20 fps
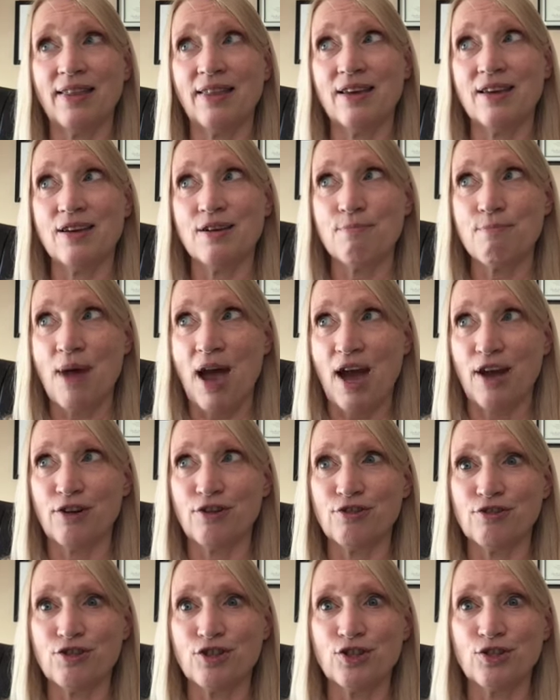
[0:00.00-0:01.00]
the
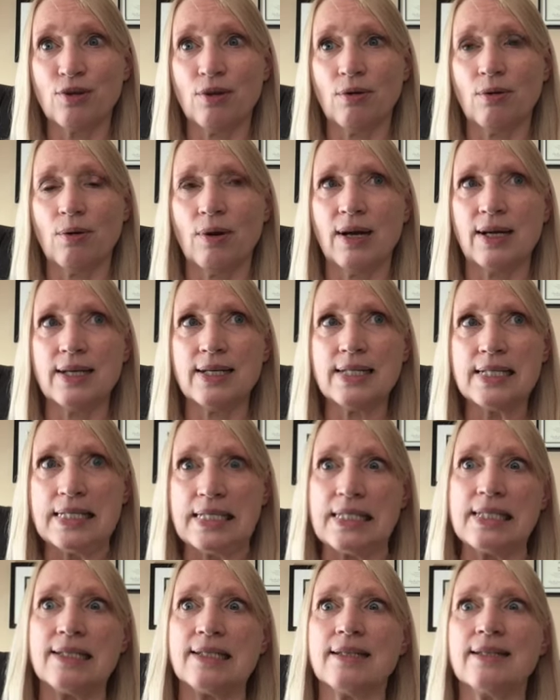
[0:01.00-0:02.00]
pattern, so I
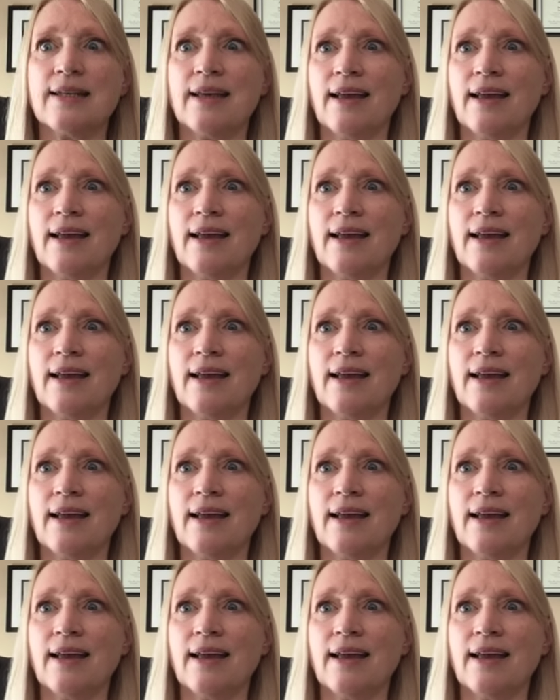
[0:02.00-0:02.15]
did,